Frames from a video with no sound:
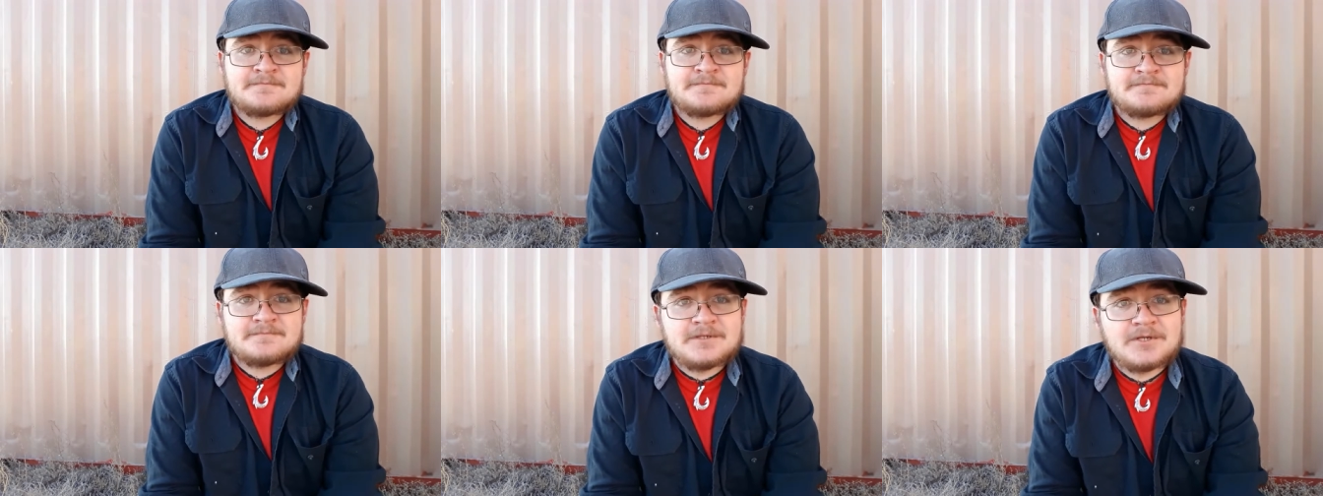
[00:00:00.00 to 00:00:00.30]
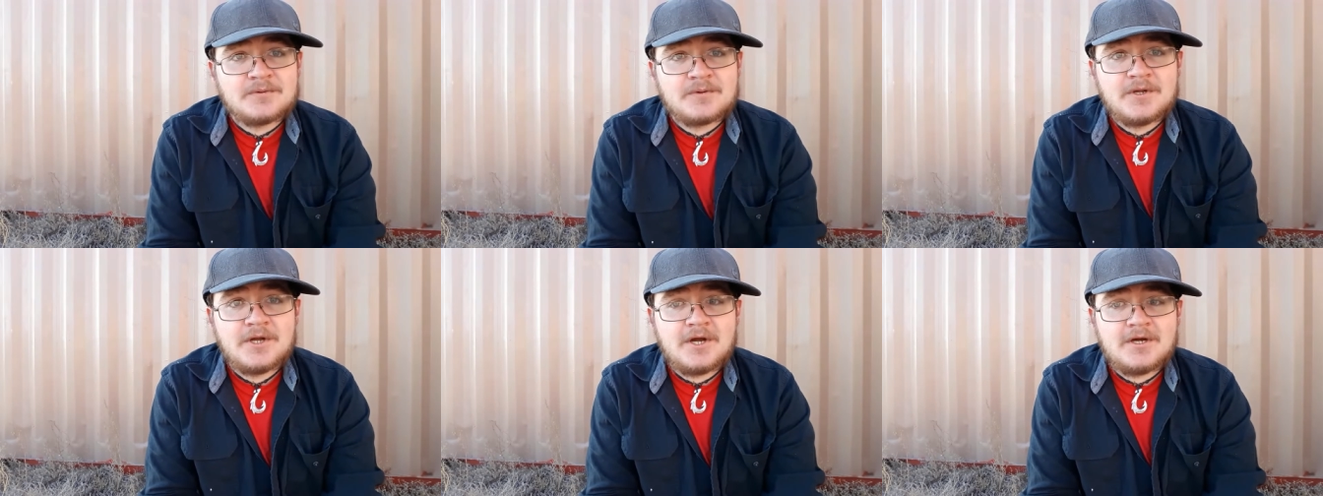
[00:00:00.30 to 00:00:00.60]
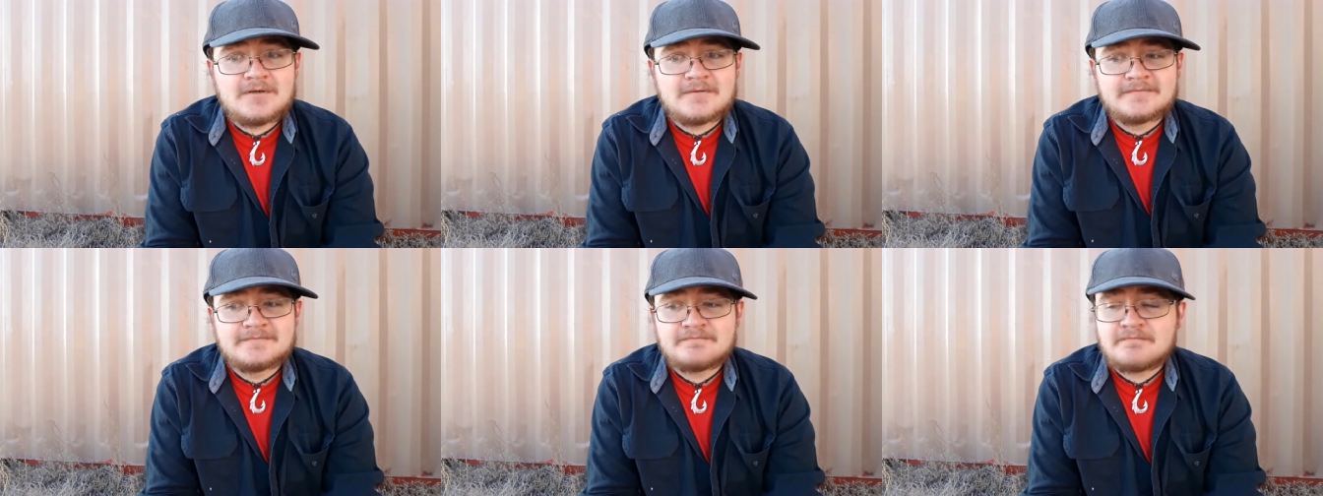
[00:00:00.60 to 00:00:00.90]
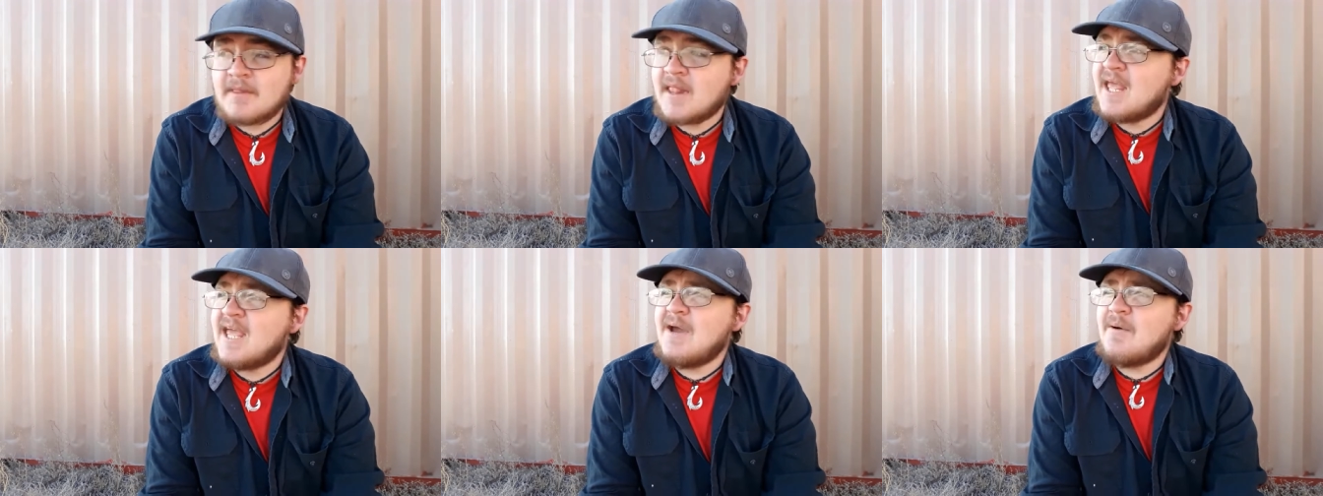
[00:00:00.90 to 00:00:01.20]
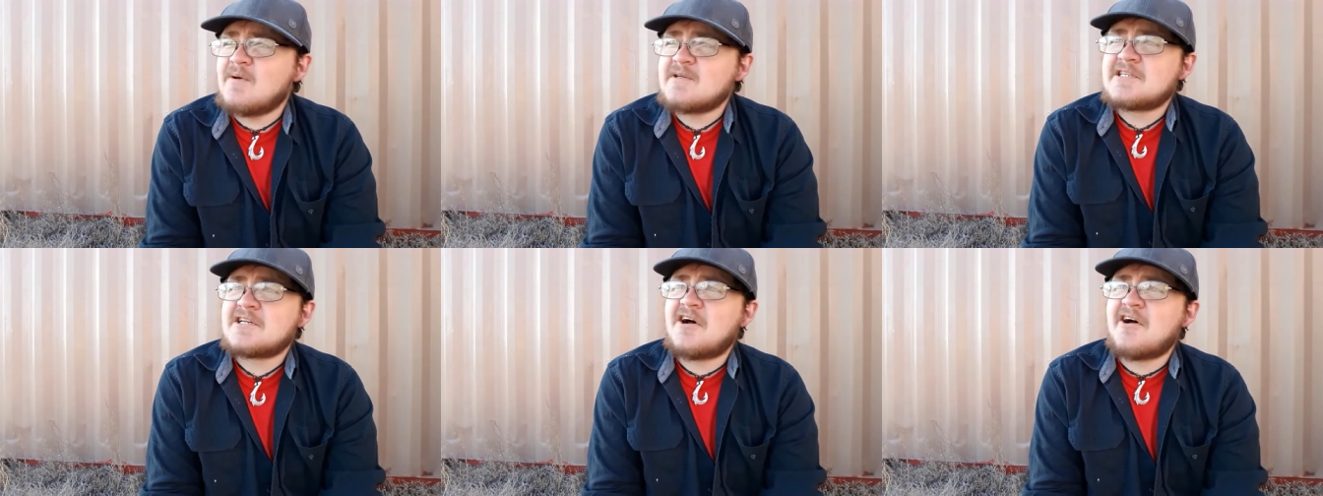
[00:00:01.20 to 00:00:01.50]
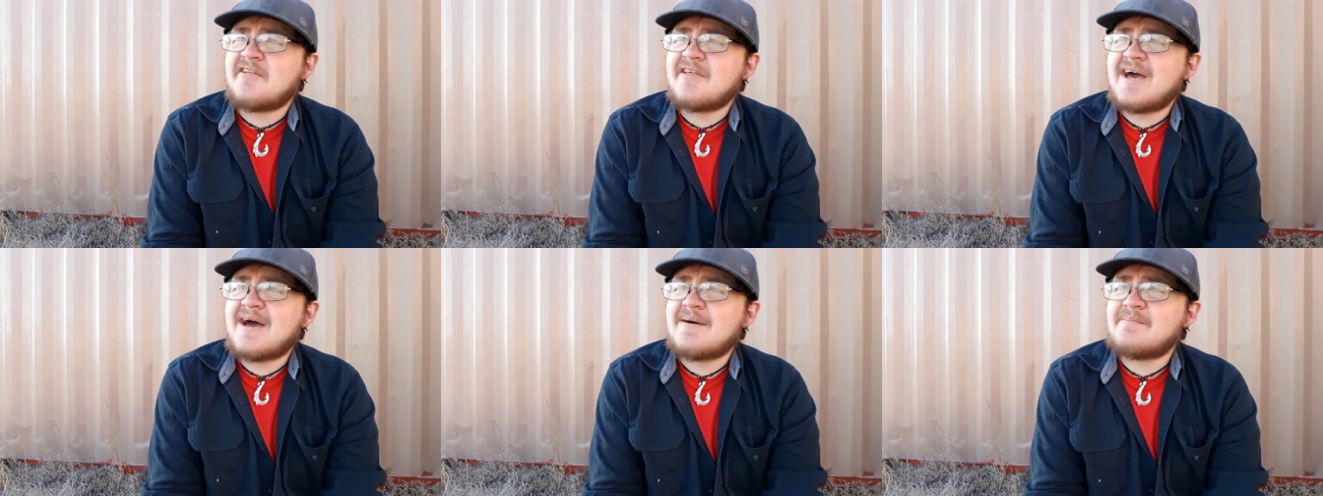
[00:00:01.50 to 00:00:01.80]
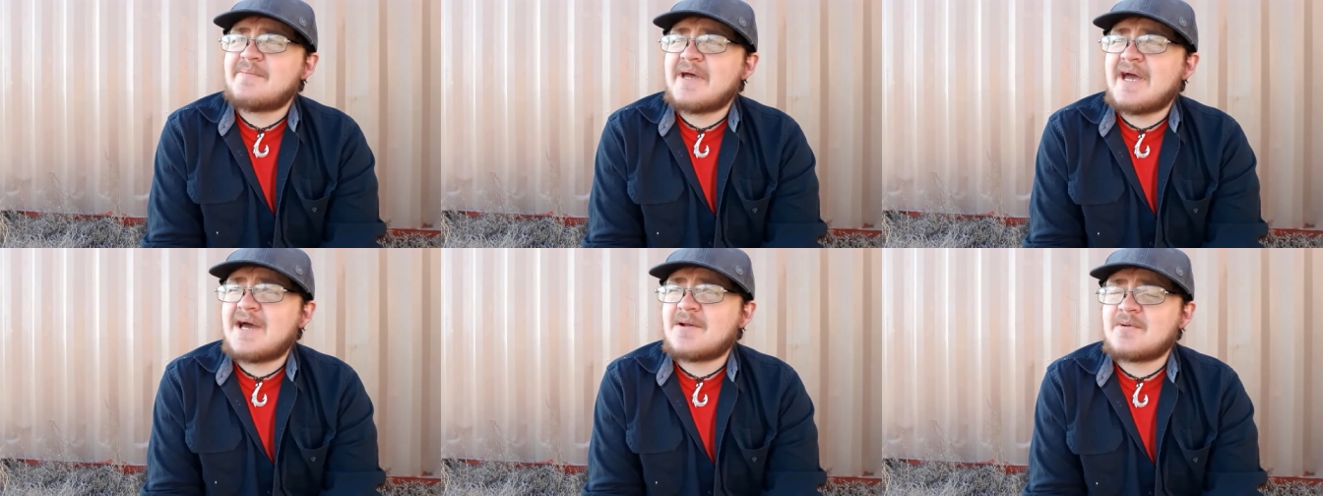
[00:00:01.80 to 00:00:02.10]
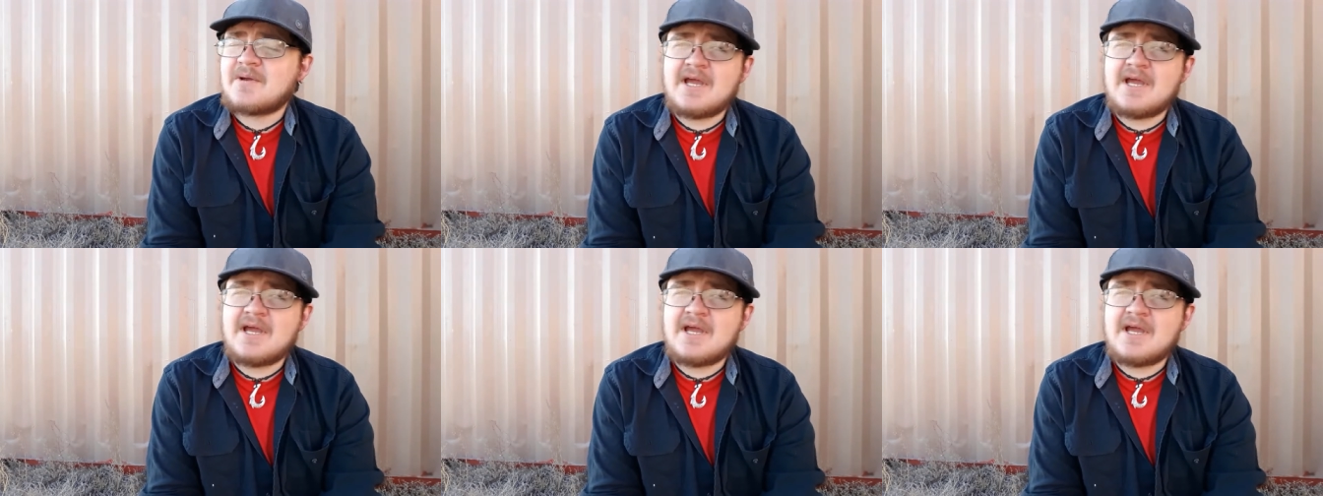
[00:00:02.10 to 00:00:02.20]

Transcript: here we are. It wasn't all that bad.